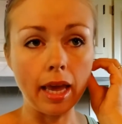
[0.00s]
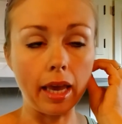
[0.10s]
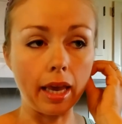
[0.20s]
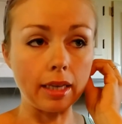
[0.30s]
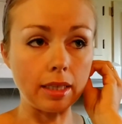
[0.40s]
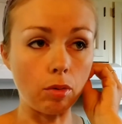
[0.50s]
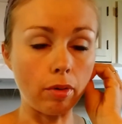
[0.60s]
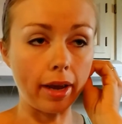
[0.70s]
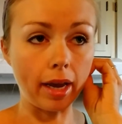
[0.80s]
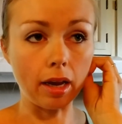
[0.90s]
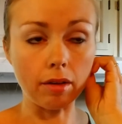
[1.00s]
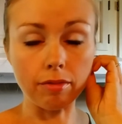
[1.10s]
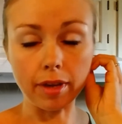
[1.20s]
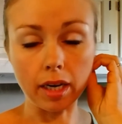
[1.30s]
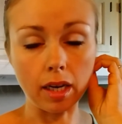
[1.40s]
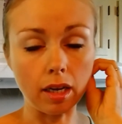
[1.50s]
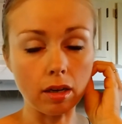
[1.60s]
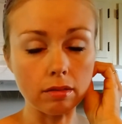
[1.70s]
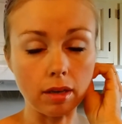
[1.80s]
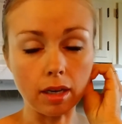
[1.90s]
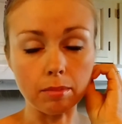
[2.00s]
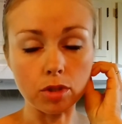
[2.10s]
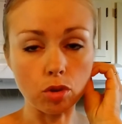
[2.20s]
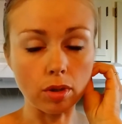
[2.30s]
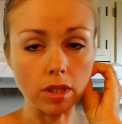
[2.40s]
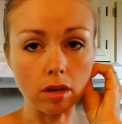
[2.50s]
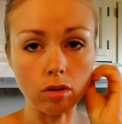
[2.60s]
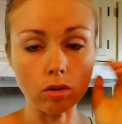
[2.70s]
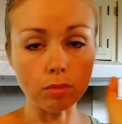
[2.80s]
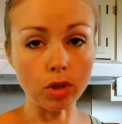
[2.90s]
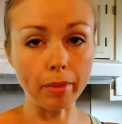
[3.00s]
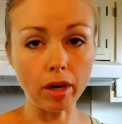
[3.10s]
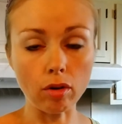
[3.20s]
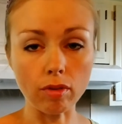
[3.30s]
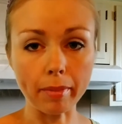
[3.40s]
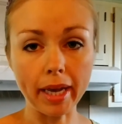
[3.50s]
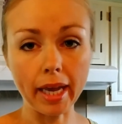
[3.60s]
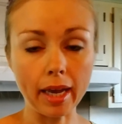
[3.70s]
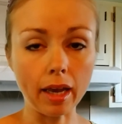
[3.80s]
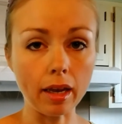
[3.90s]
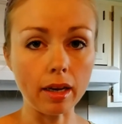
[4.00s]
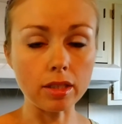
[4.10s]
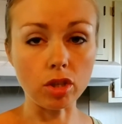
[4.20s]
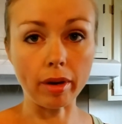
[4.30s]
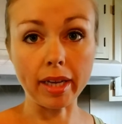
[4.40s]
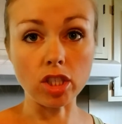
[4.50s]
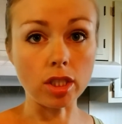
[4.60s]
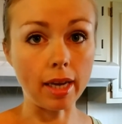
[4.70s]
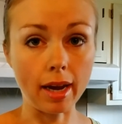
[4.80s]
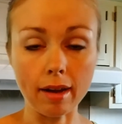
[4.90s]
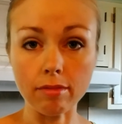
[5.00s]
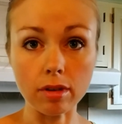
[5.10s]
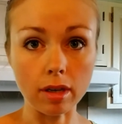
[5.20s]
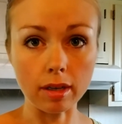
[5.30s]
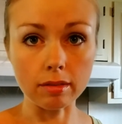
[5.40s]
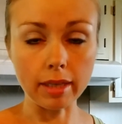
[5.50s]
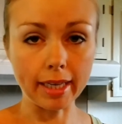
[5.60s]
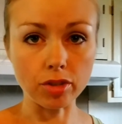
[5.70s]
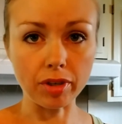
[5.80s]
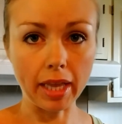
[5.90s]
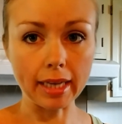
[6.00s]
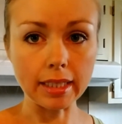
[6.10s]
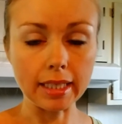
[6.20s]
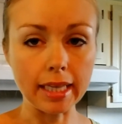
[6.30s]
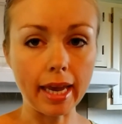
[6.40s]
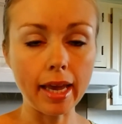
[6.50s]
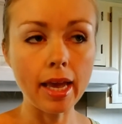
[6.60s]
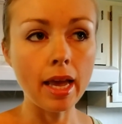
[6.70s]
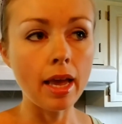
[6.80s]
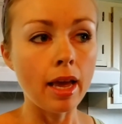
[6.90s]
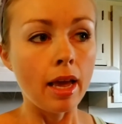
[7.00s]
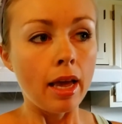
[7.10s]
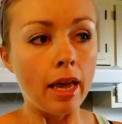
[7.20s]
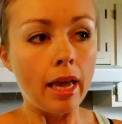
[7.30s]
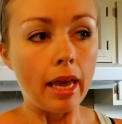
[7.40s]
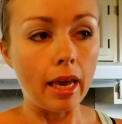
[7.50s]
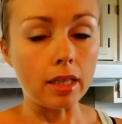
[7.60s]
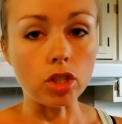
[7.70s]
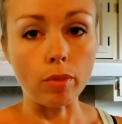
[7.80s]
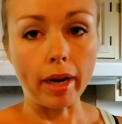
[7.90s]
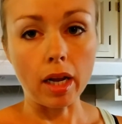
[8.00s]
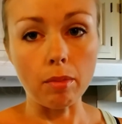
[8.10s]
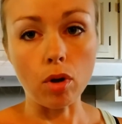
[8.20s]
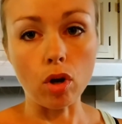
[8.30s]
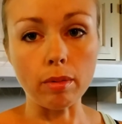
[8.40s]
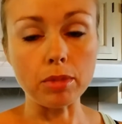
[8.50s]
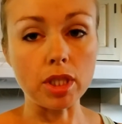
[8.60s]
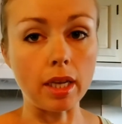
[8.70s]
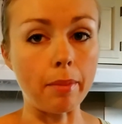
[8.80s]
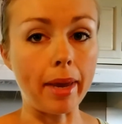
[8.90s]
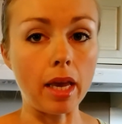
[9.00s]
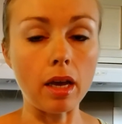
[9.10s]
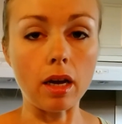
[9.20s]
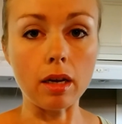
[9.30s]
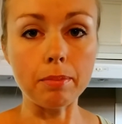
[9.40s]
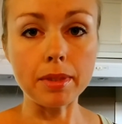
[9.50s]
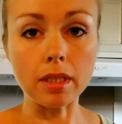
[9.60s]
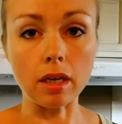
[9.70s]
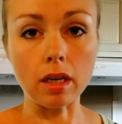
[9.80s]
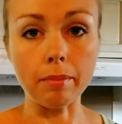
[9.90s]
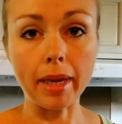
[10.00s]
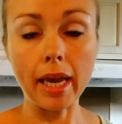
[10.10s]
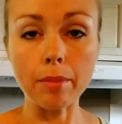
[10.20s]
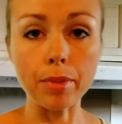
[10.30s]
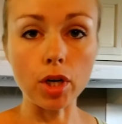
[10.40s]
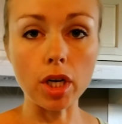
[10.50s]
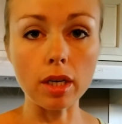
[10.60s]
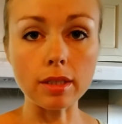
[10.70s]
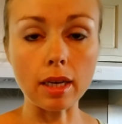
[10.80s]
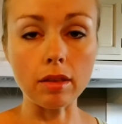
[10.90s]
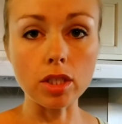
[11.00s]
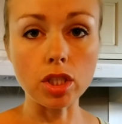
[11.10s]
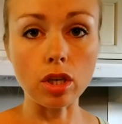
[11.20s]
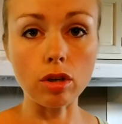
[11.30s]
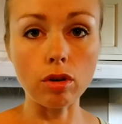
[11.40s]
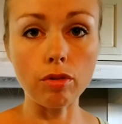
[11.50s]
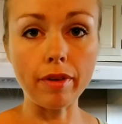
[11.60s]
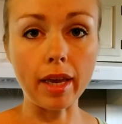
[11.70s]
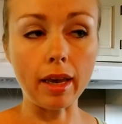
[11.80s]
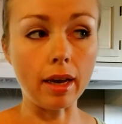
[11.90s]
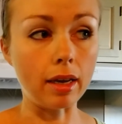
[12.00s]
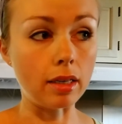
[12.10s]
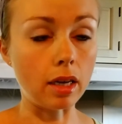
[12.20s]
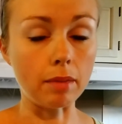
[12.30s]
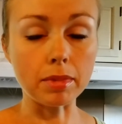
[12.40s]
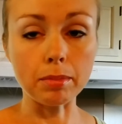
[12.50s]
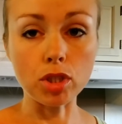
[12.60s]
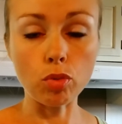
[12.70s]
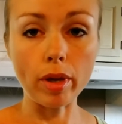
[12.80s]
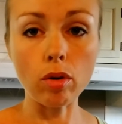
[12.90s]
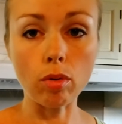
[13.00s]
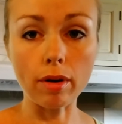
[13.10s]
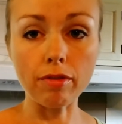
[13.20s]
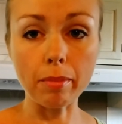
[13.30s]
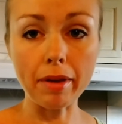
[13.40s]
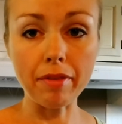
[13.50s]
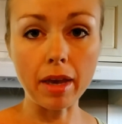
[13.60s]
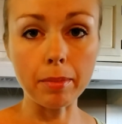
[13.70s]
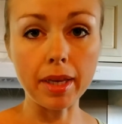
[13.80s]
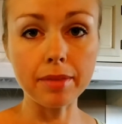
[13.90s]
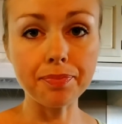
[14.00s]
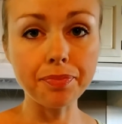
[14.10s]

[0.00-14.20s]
and I won't have any chores at home looming over my head, so I can just have a nice relaxing day. And so when I come home, I'm just going to make up some hamburgers on the stove and some sweet corn for my family,